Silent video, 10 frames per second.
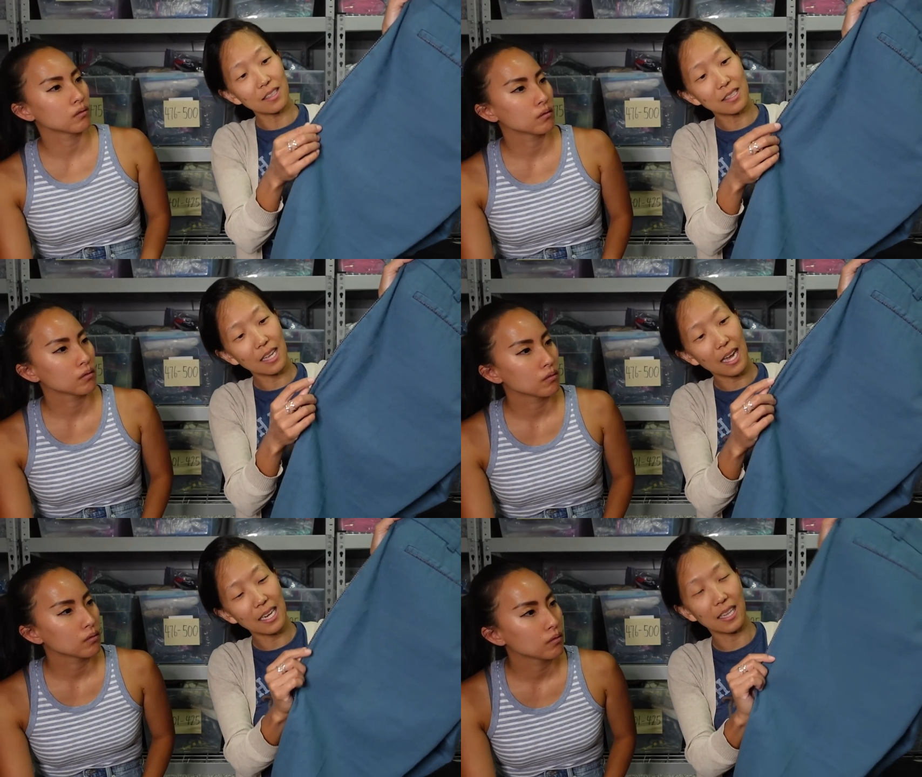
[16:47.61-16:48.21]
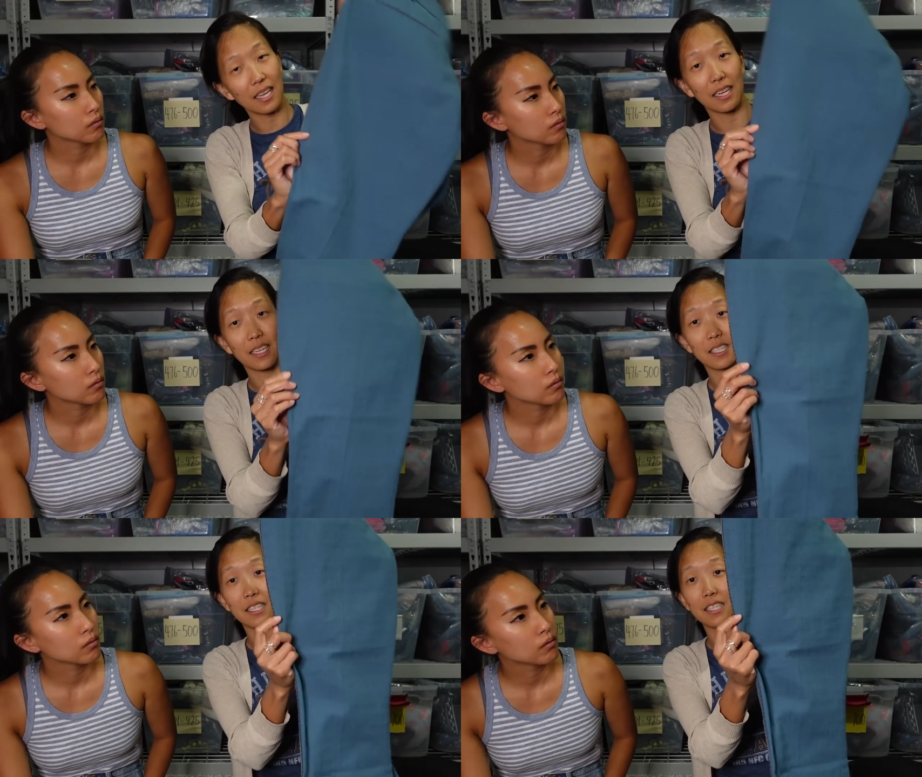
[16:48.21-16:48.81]
Speaker 1: side,
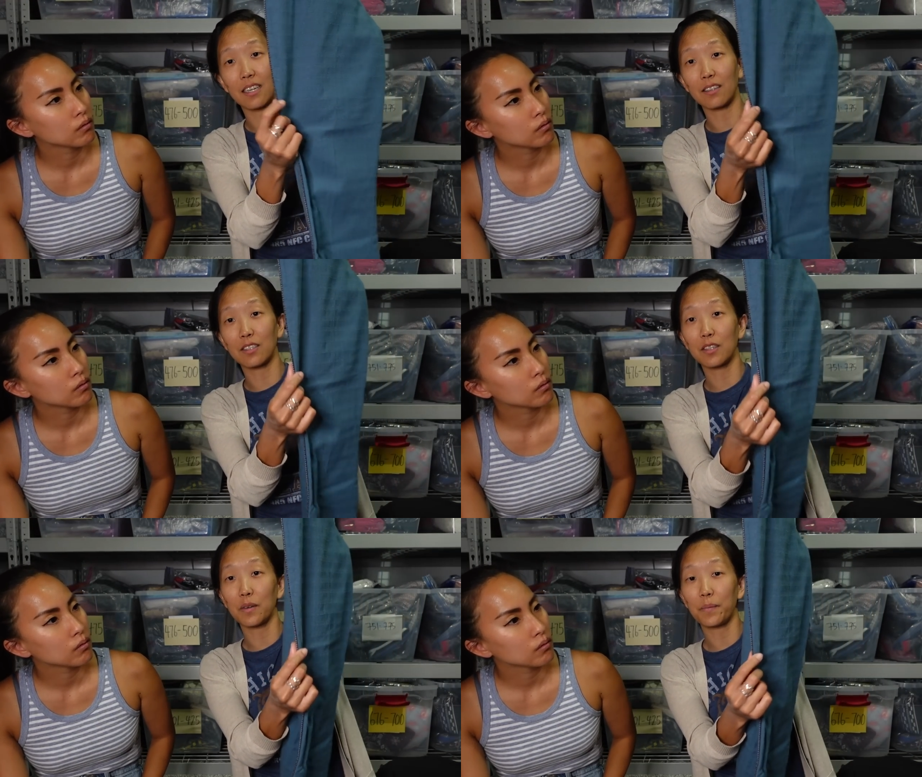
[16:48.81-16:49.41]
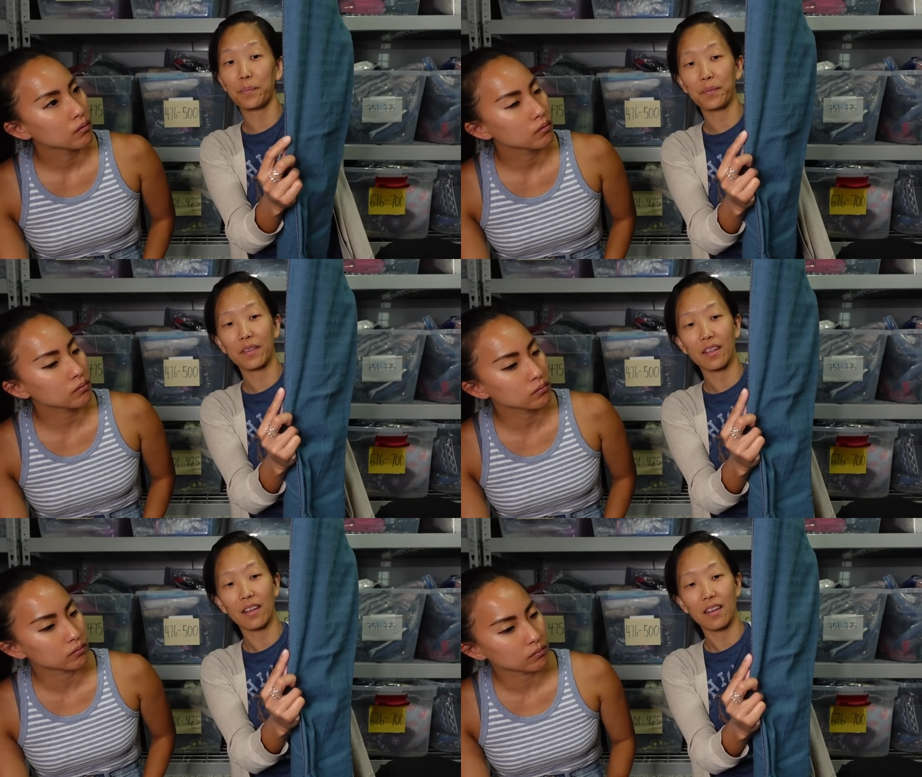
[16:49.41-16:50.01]
like, detail, too.
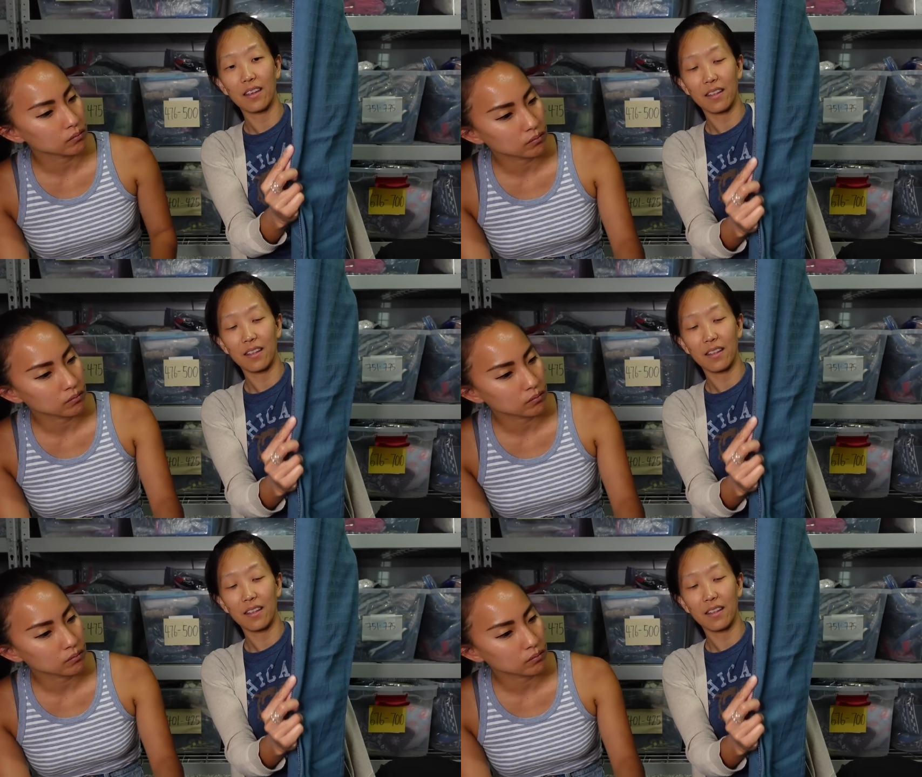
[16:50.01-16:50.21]
Hmm.